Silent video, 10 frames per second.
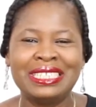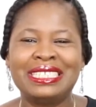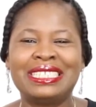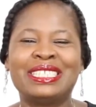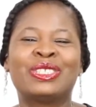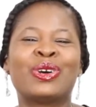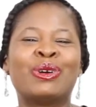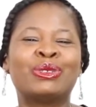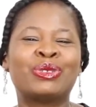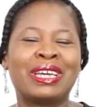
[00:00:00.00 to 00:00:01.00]
This is
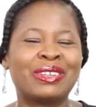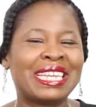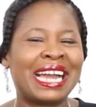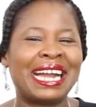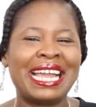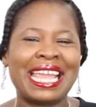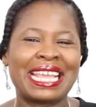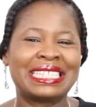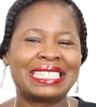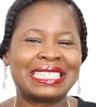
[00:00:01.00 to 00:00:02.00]
also another
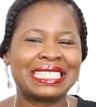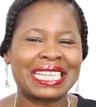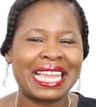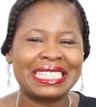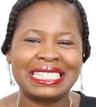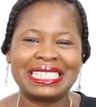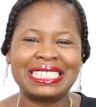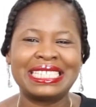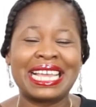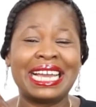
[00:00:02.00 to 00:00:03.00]

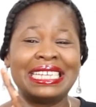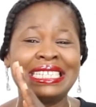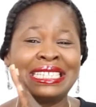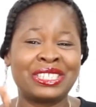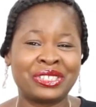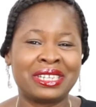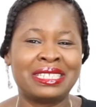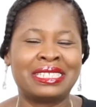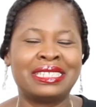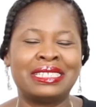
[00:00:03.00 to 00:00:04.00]
exciting and
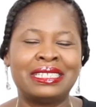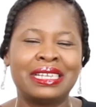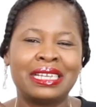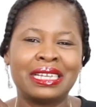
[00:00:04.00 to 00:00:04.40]
interesting